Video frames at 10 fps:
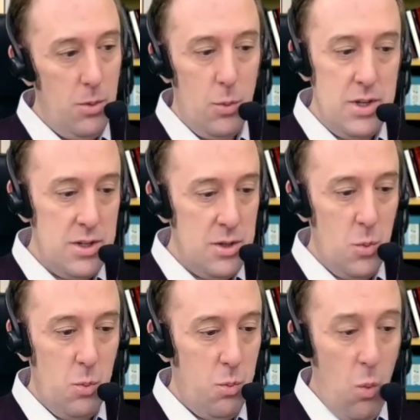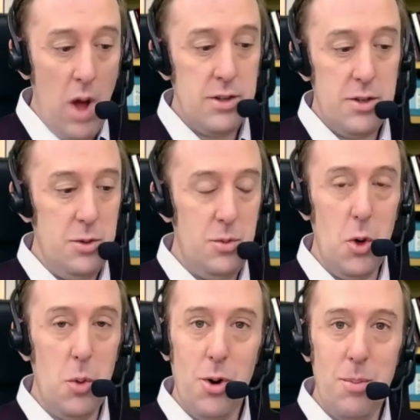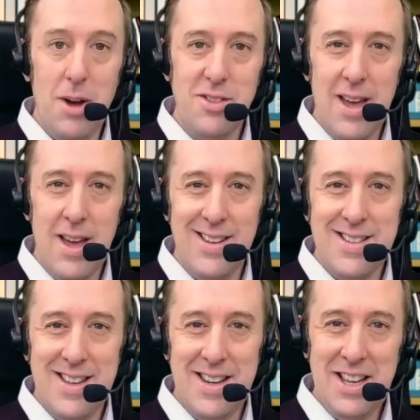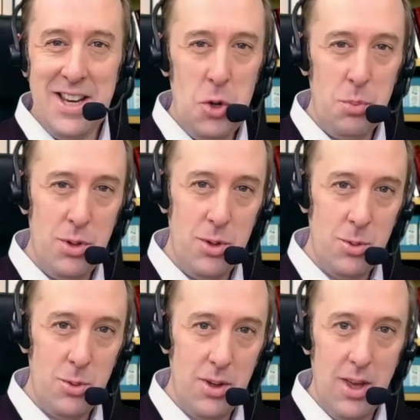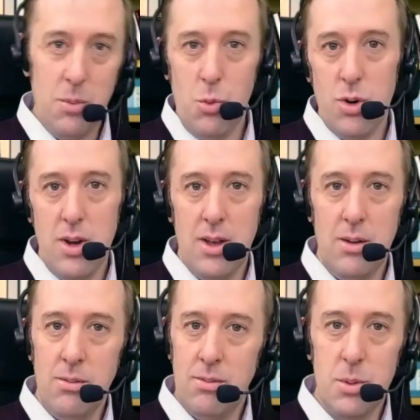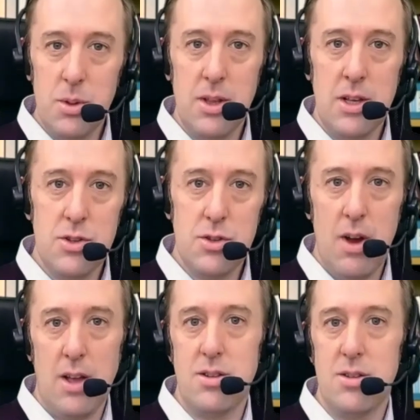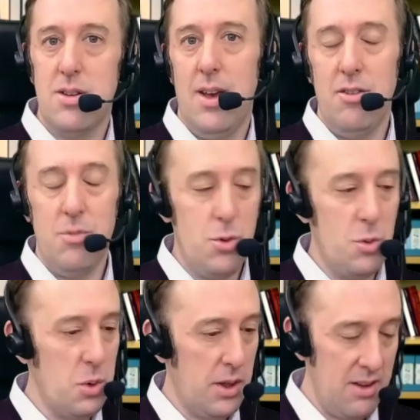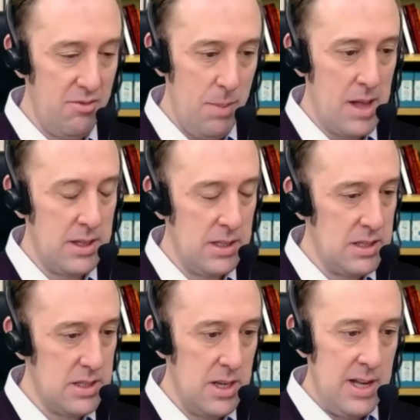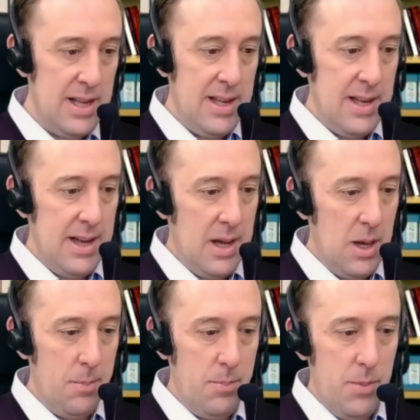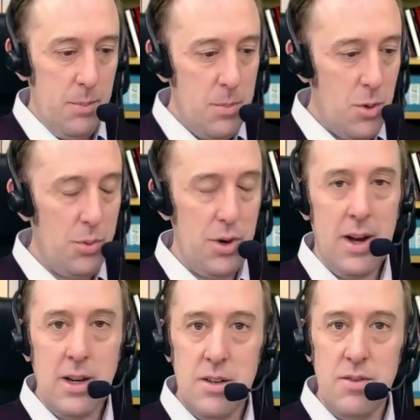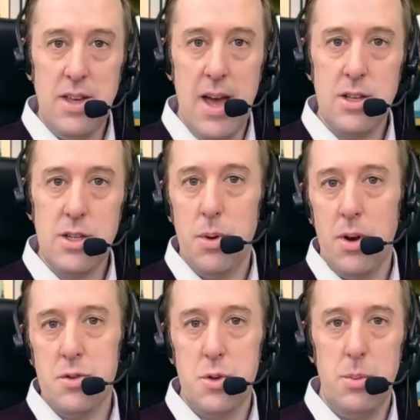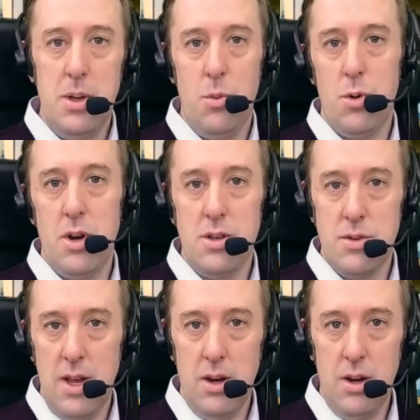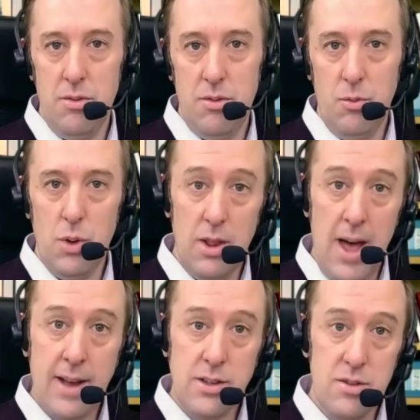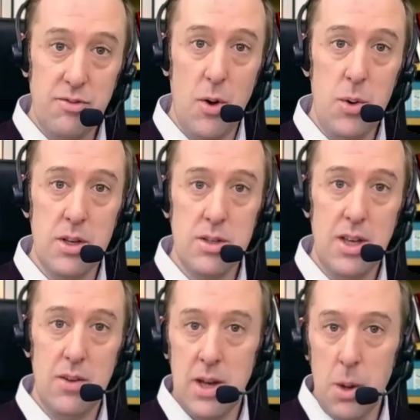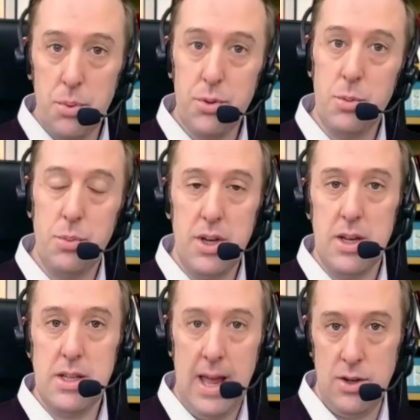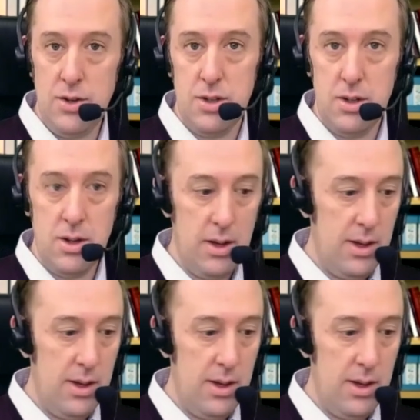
The reason you want to know more about that is that it can help you get more done with less stress, have more work-life balance, Um, be more productive, yes, but also be more in a state of relaxed focus, giving appropriate attention